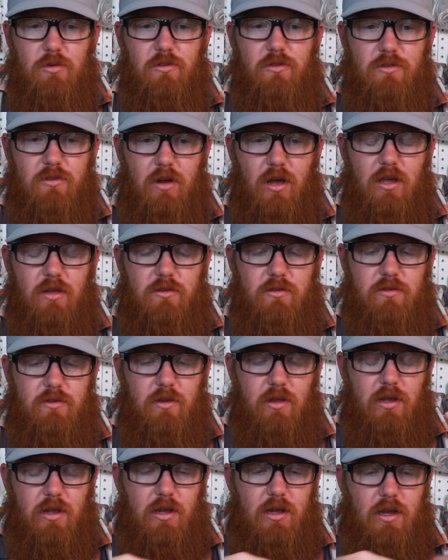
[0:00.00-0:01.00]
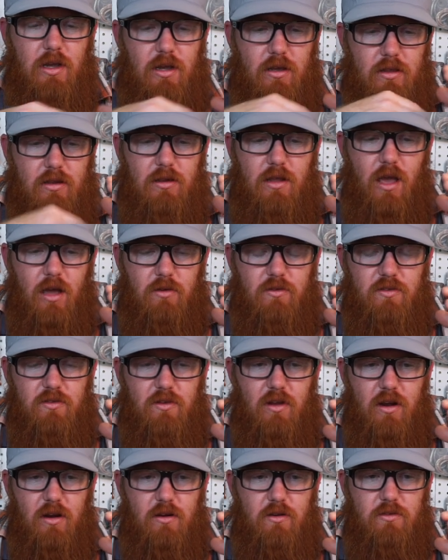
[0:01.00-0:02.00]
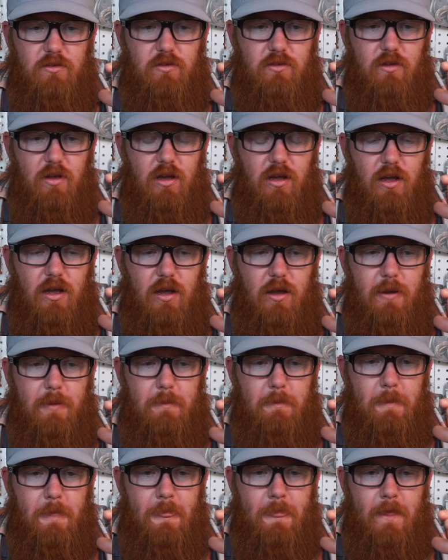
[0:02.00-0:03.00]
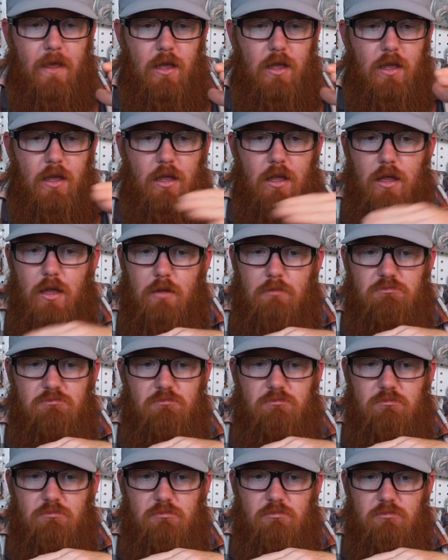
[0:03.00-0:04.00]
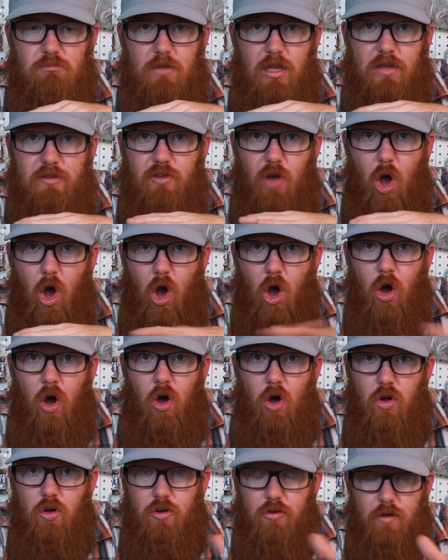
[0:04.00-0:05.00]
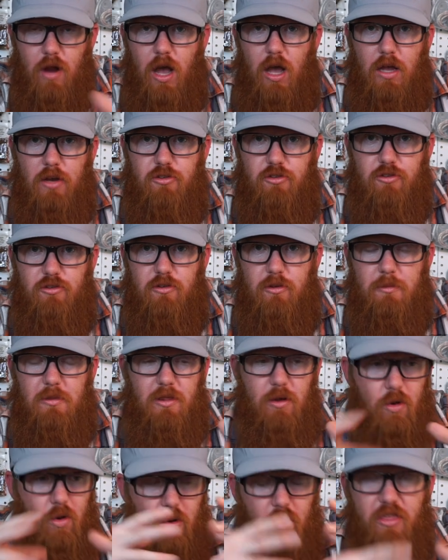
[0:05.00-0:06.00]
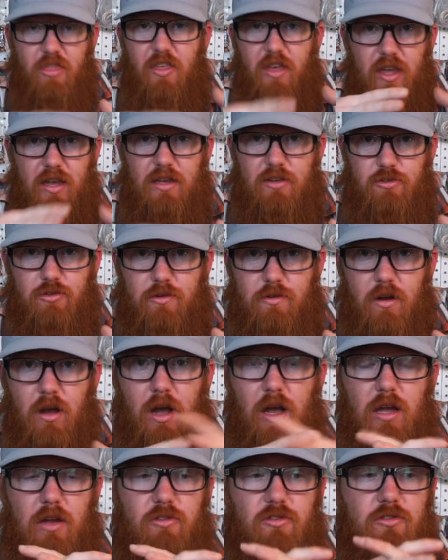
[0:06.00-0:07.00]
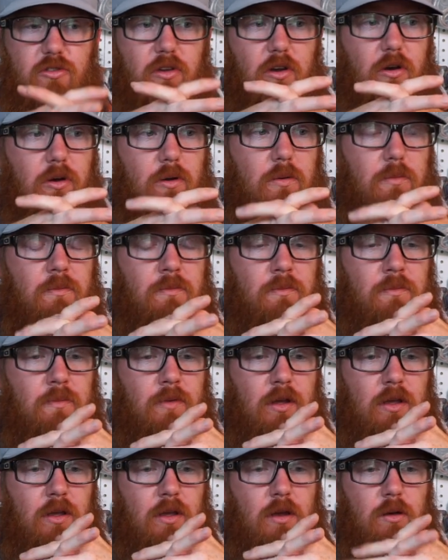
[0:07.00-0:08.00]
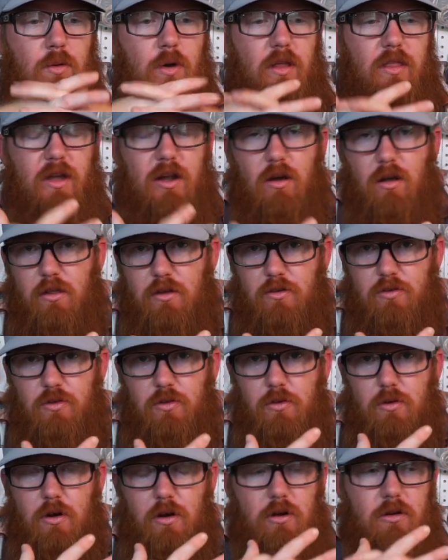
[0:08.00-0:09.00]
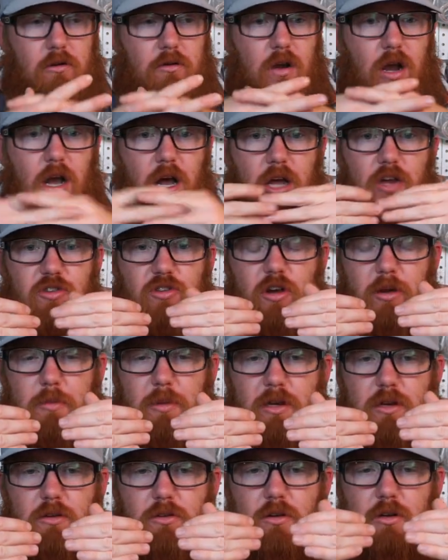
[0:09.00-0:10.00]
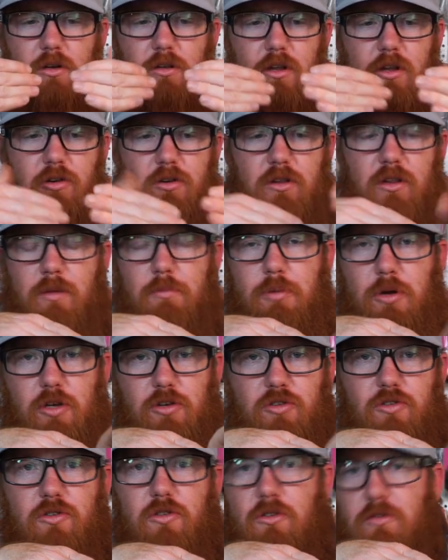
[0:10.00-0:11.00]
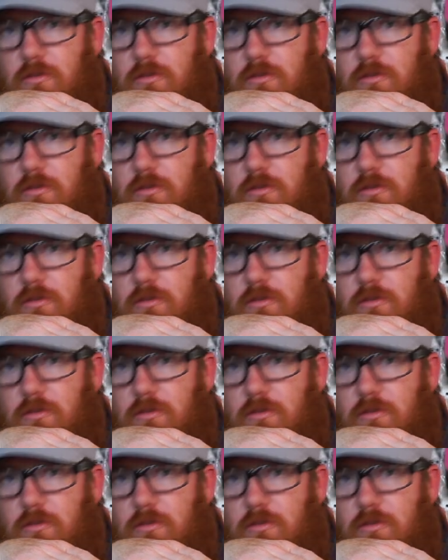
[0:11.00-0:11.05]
which is nice. Uh, the downstairs, um, is all garage. I mean, the whole thing is garage. So while they call it a two-car garage, I mean, you could literally put